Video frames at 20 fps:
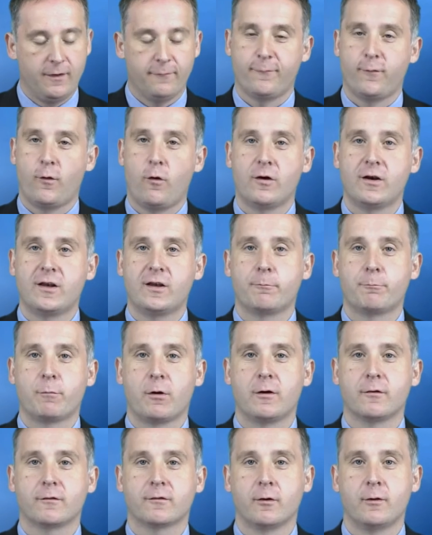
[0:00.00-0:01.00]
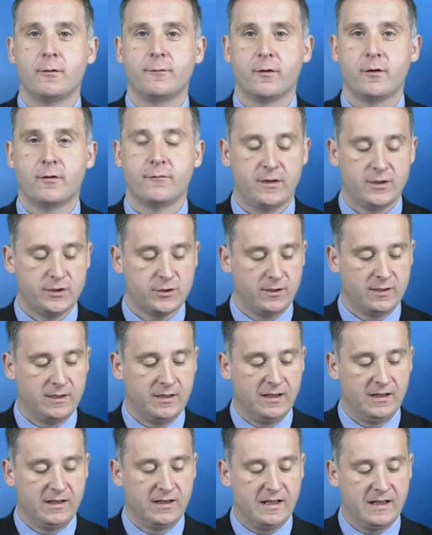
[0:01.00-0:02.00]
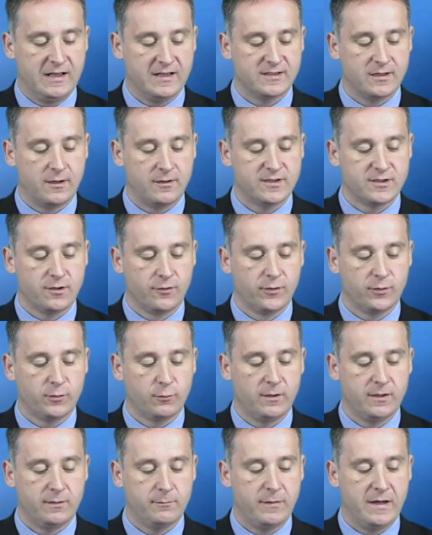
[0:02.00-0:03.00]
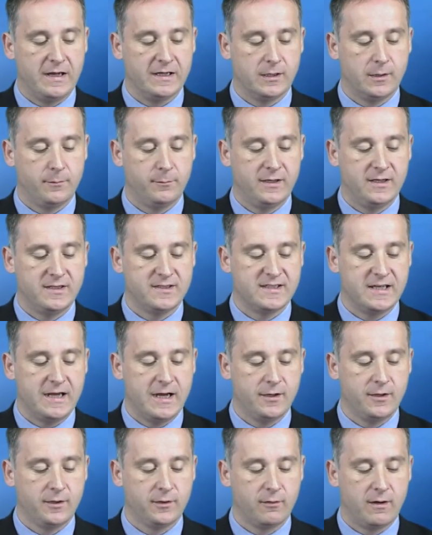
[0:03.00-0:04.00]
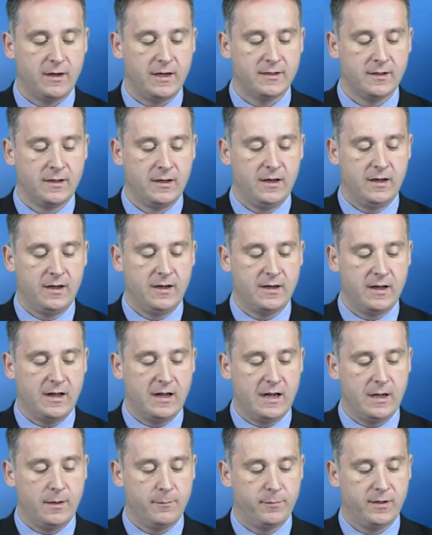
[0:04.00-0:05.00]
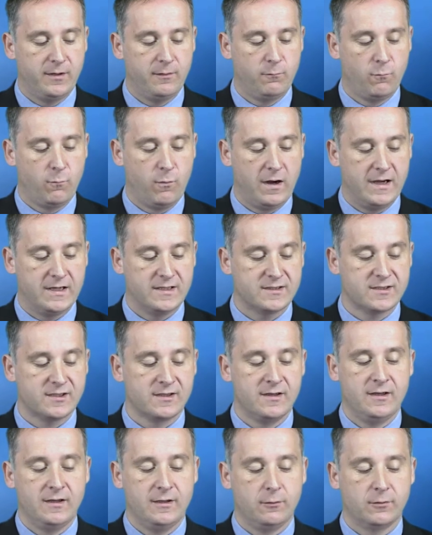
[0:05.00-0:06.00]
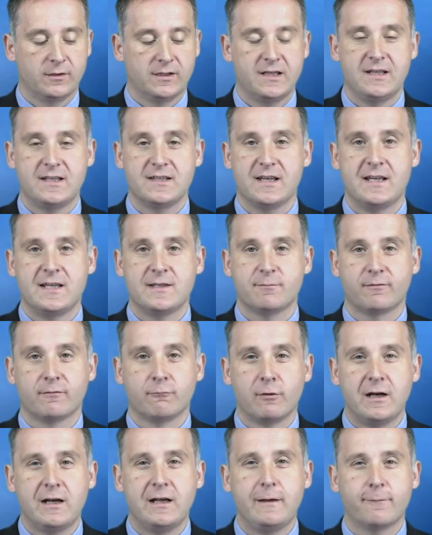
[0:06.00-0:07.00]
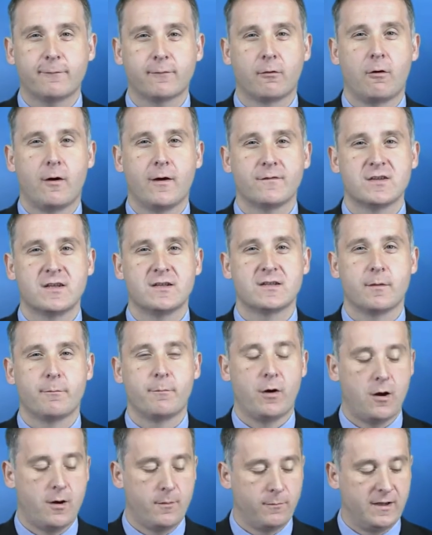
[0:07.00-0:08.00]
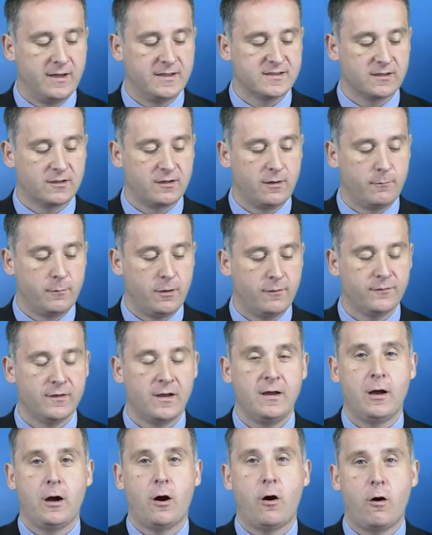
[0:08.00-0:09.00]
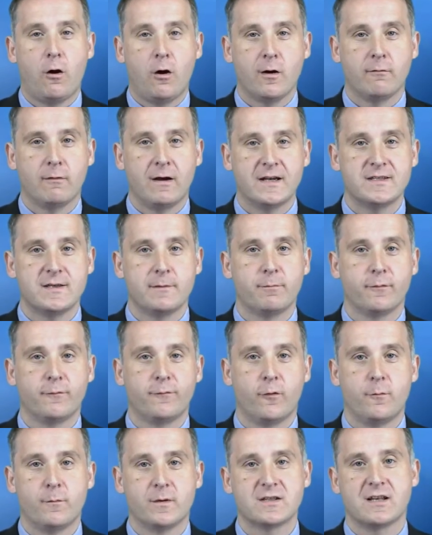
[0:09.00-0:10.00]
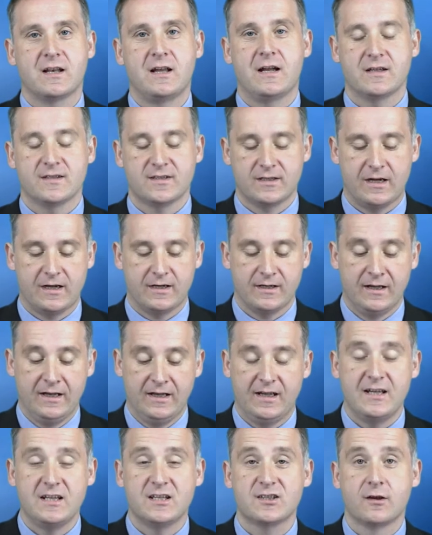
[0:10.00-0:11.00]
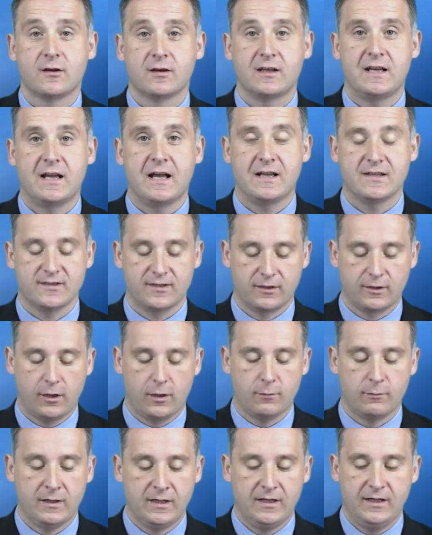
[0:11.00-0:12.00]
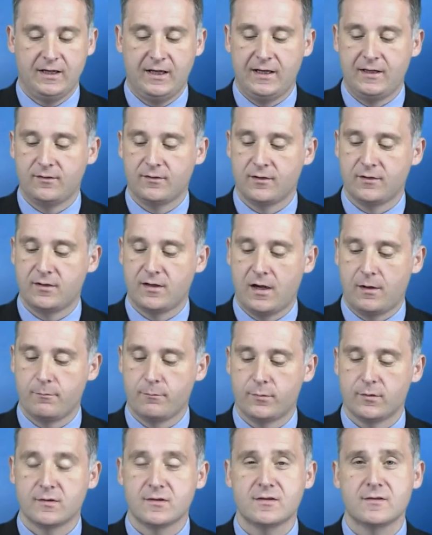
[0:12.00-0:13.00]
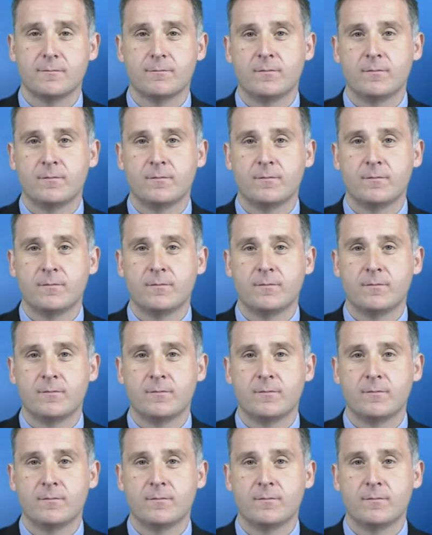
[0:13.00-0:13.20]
finally broke through for a victory last start. He's on the quick backup. He's down in grade and up in weights. Look, he's really thrived since the bar plates have come off. High rating performance last start. He certainly has to go in the numbers.